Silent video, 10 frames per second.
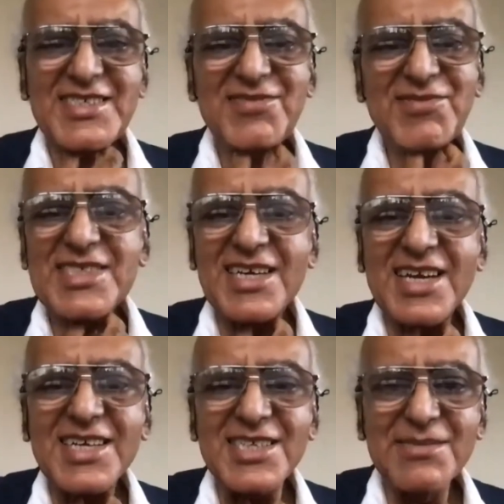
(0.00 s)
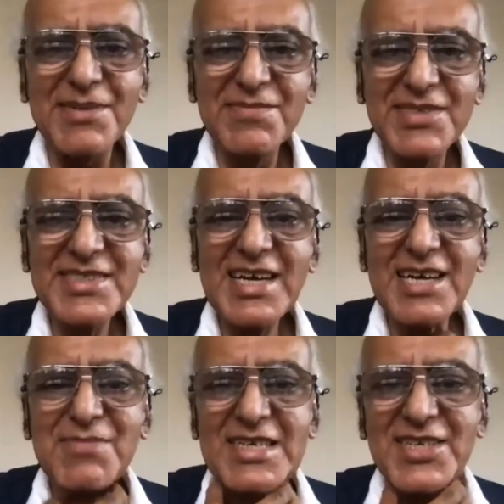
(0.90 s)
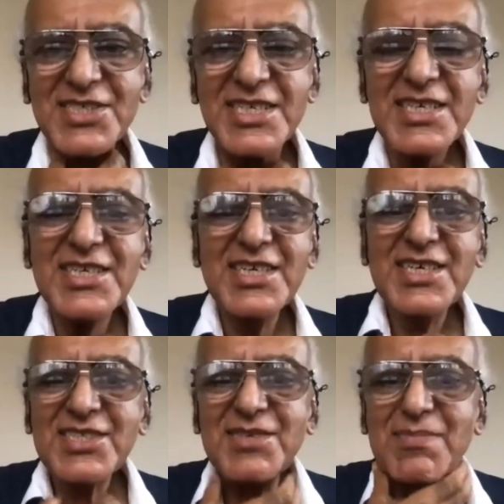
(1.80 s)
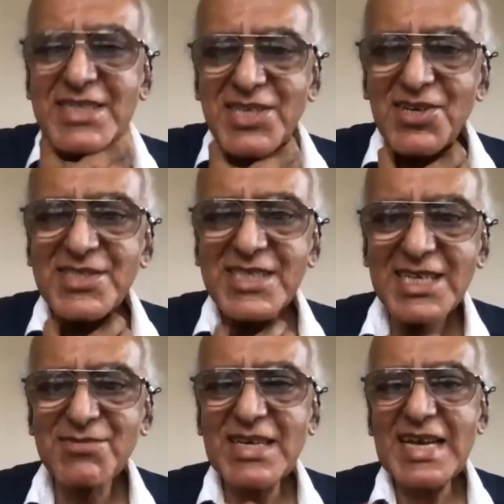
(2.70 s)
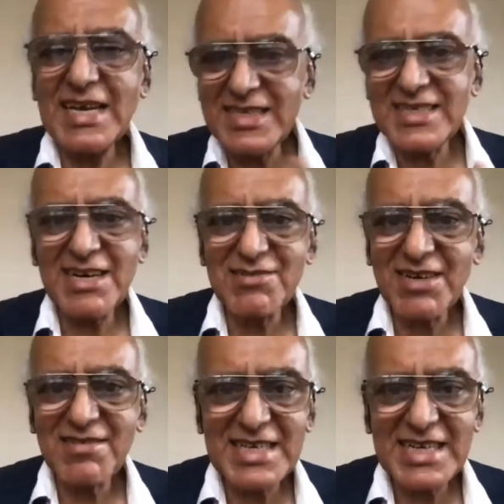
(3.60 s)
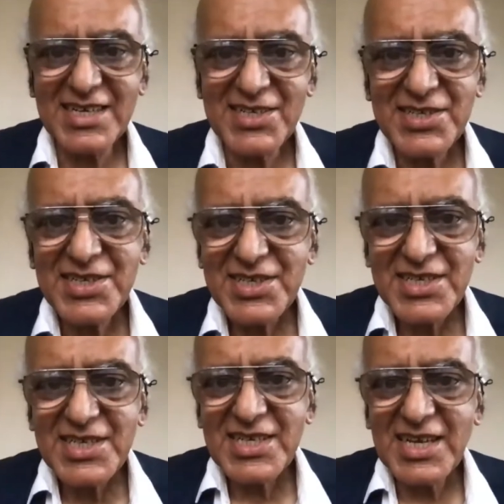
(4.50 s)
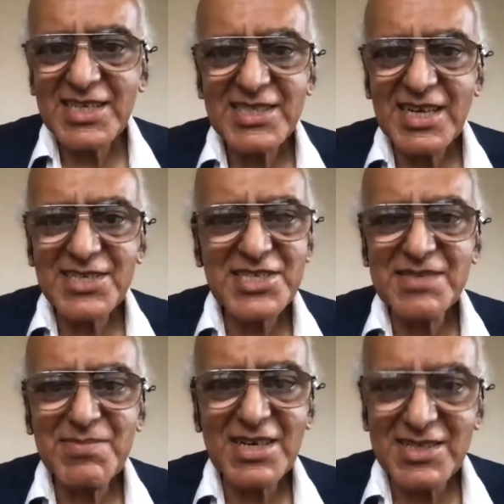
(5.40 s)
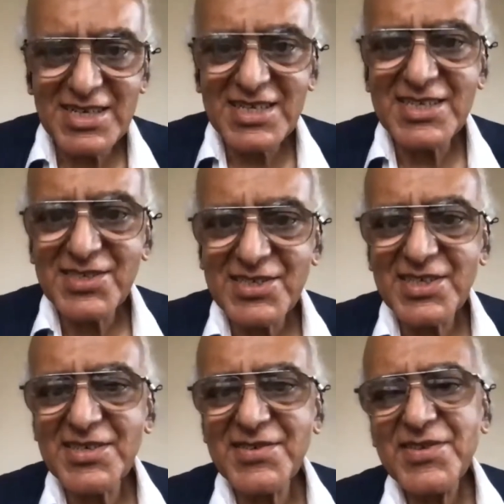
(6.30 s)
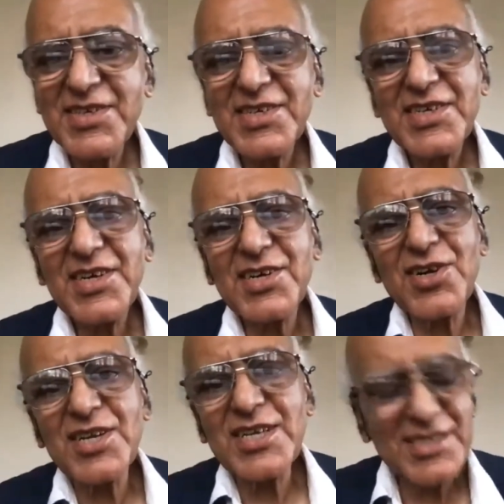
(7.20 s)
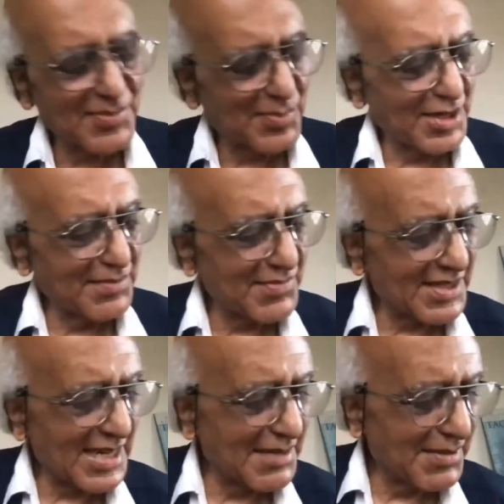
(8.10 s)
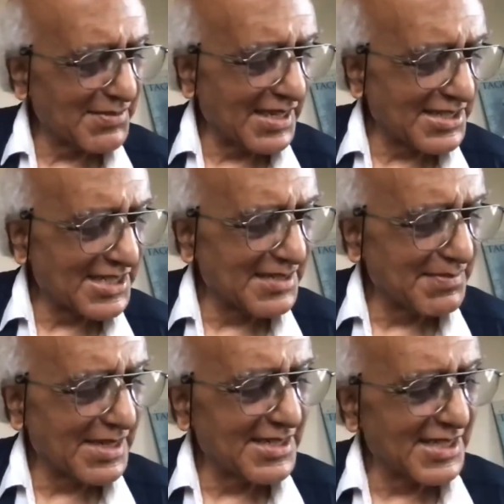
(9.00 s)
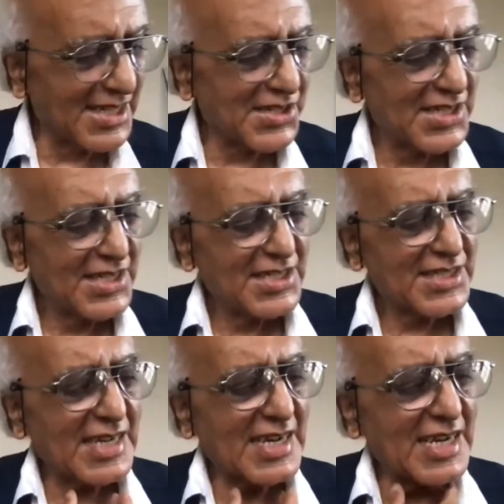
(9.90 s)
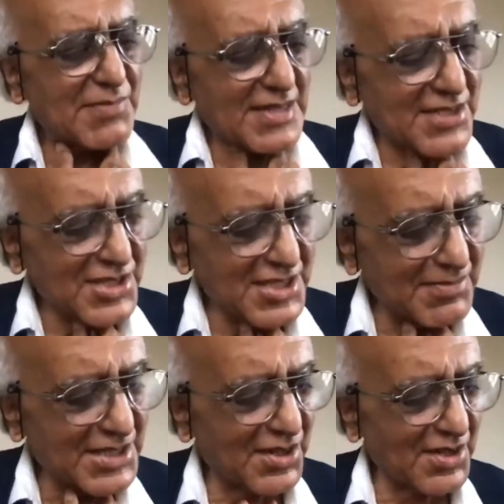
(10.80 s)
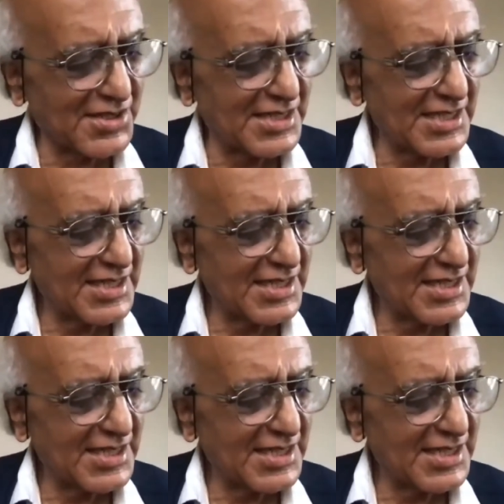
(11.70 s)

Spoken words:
which I like this very much. Albatross, the mythology that we're hanging around our neck, like the ancient mariner in Coleridge's poem, Rhyme of the Ancient Mariner, the albatross of mythology